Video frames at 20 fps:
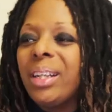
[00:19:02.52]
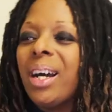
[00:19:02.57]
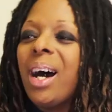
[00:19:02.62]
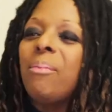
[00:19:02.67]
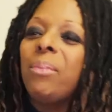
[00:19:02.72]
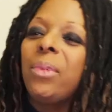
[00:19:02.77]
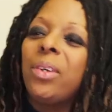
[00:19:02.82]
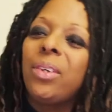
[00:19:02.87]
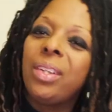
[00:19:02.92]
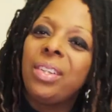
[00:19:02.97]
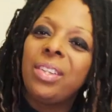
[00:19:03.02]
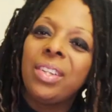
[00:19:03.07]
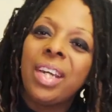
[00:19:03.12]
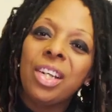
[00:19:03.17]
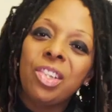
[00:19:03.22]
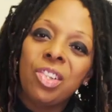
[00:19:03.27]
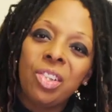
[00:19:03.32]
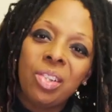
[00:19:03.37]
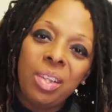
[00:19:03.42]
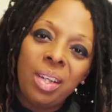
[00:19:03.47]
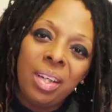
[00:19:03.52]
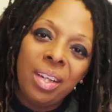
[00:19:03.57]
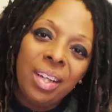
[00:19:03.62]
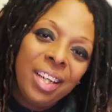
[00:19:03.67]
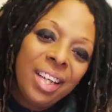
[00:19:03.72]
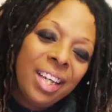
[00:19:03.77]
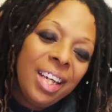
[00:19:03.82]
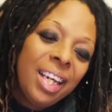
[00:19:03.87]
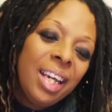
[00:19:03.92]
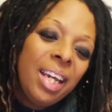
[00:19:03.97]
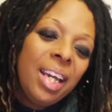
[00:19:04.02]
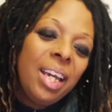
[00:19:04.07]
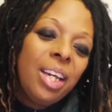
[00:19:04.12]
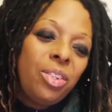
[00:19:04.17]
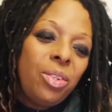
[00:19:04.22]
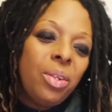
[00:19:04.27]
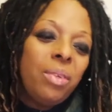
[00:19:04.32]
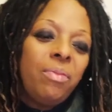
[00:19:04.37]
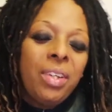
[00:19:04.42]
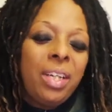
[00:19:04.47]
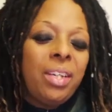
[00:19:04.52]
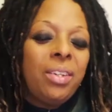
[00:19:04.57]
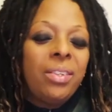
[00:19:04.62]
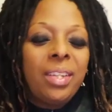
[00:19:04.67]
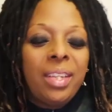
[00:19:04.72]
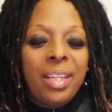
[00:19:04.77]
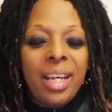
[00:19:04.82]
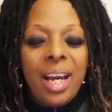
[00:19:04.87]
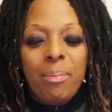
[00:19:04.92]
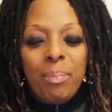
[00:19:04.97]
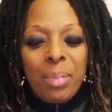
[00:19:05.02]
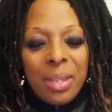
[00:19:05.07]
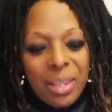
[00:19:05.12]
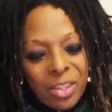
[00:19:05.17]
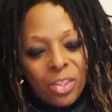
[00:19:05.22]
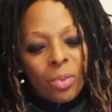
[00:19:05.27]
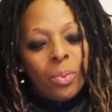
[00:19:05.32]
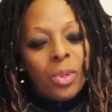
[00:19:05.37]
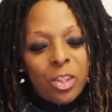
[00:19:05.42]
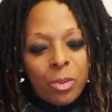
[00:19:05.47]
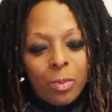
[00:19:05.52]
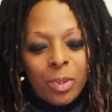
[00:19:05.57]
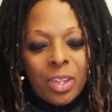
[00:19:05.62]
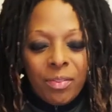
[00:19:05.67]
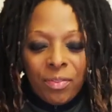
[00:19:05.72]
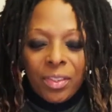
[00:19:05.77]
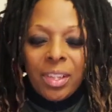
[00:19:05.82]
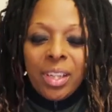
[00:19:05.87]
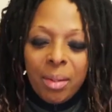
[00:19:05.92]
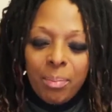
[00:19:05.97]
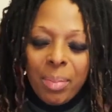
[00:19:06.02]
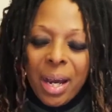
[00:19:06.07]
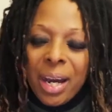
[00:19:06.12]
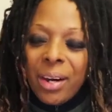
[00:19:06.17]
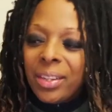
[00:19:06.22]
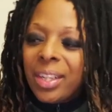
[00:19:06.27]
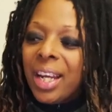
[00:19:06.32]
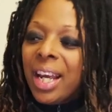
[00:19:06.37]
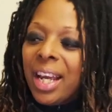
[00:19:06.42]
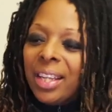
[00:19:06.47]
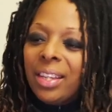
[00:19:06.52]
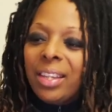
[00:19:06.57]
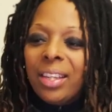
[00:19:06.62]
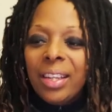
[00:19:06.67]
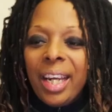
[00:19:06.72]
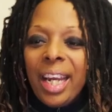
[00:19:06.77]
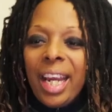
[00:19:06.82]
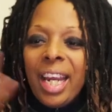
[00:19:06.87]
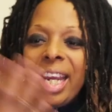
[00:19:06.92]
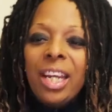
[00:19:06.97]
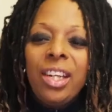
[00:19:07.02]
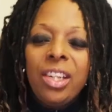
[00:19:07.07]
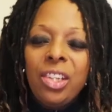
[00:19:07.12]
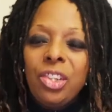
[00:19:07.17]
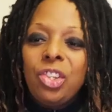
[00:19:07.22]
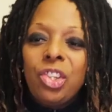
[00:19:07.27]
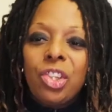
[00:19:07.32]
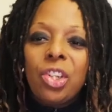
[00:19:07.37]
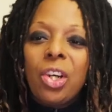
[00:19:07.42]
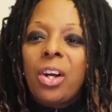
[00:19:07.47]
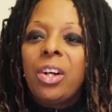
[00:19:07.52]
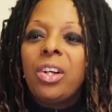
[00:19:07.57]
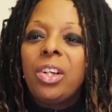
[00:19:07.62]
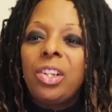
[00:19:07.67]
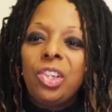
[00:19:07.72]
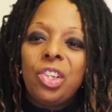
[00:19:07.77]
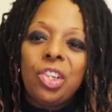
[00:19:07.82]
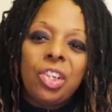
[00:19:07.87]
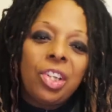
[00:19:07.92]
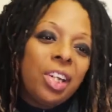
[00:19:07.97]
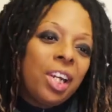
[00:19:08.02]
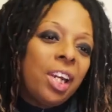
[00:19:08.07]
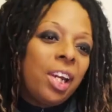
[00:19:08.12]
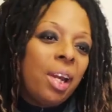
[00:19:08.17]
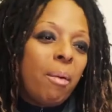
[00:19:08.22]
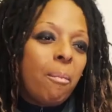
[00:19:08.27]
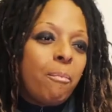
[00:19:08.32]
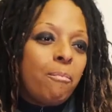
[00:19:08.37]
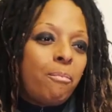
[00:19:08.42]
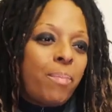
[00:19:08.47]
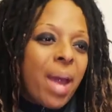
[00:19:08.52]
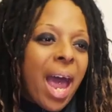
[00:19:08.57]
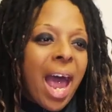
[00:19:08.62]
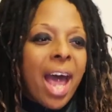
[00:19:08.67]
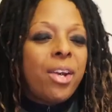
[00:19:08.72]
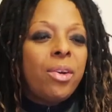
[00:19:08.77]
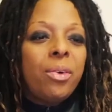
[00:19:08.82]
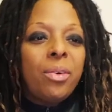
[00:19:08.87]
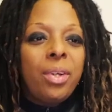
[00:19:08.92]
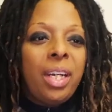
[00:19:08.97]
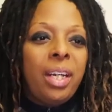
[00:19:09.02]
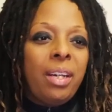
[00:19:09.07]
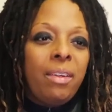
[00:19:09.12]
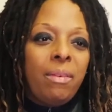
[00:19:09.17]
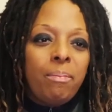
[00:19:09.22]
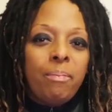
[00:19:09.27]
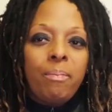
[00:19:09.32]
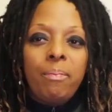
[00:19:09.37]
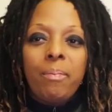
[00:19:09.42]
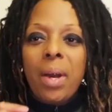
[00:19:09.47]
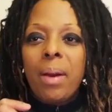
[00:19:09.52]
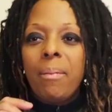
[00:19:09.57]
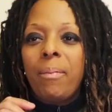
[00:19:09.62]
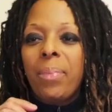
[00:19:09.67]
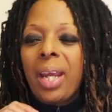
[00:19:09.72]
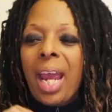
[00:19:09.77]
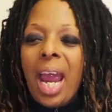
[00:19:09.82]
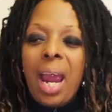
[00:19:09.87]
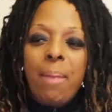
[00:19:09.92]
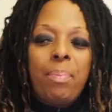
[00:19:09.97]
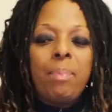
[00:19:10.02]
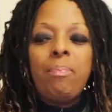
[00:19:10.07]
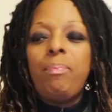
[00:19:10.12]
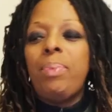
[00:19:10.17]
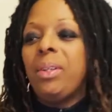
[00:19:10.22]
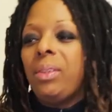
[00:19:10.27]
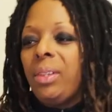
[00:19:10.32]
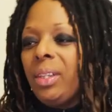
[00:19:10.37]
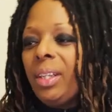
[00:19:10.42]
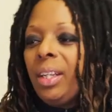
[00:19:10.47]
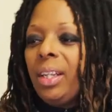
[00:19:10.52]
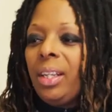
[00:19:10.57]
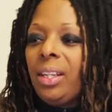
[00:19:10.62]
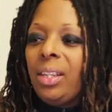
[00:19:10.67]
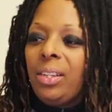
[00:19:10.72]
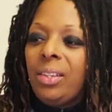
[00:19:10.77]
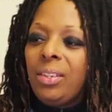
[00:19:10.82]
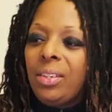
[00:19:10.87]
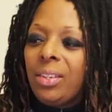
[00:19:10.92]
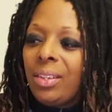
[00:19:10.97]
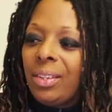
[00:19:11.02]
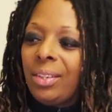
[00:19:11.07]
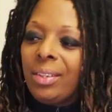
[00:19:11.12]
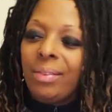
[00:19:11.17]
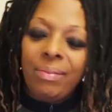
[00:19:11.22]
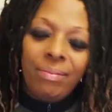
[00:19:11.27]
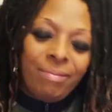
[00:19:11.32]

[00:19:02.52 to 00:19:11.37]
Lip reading: but I'm going to actually do a video on that. But this one specifically about the in-charge battery capabilities,